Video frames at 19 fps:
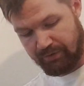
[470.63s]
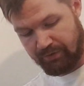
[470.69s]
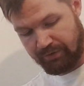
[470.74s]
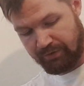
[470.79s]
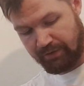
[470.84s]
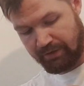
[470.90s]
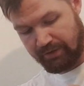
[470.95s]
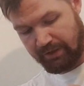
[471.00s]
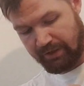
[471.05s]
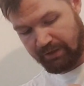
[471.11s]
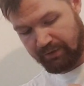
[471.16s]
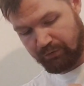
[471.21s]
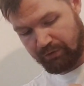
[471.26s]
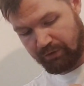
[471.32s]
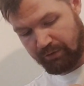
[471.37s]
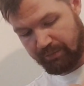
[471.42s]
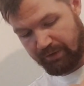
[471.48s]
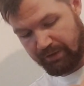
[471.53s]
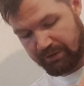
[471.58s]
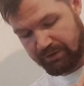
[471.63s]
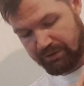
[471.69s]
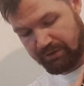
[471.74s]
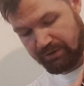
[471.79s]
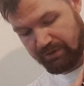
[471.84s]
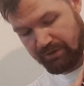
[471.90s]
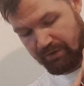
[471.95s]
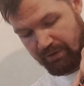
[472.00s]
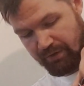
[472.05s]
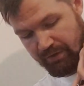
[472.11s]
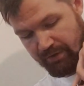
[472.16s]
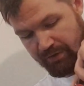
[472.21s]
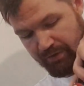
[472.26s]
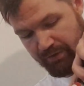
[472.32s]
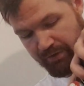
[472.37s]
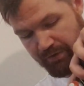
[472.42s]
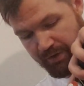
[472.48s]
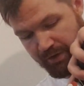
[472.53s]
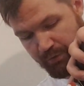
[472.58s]
like really much.
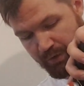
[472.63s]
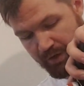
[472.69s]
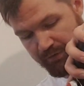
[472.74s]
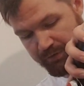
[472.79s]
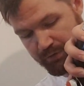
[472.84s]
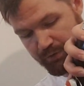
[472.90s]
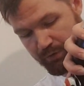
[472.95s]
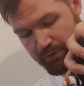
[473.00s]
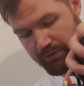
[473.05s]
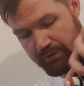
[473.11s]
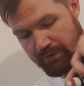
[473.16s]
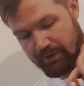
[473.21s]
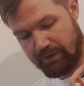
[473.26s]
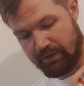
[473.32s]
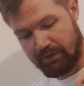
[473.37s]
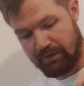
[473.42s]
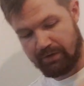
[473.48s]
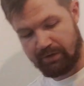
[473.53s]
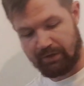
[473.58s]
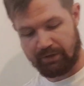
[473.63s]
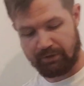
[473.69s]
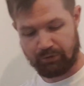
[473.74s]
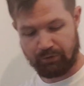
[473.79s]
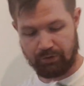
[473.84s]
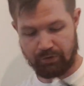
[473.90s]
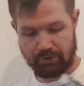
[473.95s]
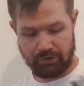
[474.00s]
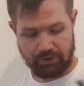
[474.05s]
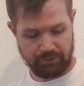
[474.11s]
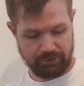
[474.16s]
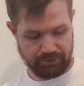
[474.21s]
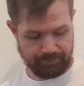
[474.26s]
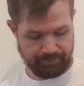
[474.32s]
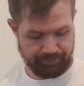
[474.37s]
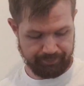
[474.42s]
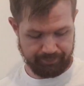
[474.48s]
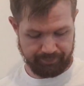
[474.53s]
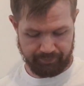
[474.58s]
There we have it all into the glass.